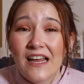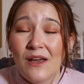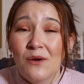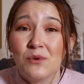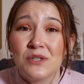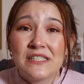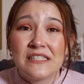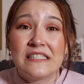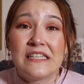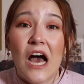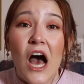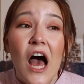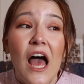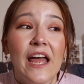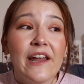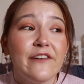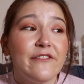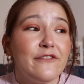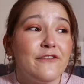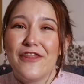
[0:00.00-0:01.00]
It was
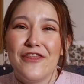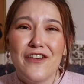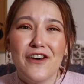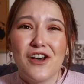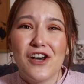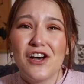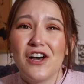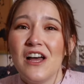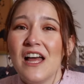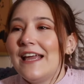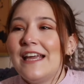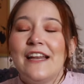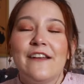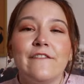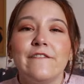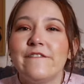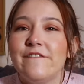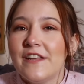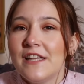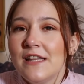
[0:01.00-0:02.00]
not the
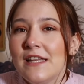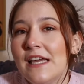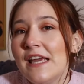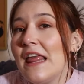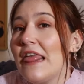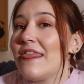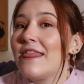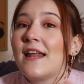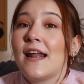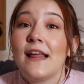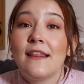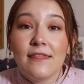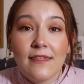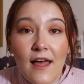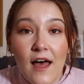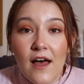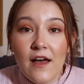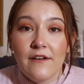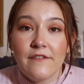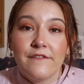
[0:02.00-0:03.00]
Eden Finley that I
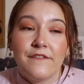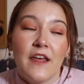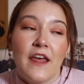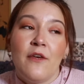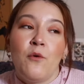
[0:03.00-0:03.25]
love,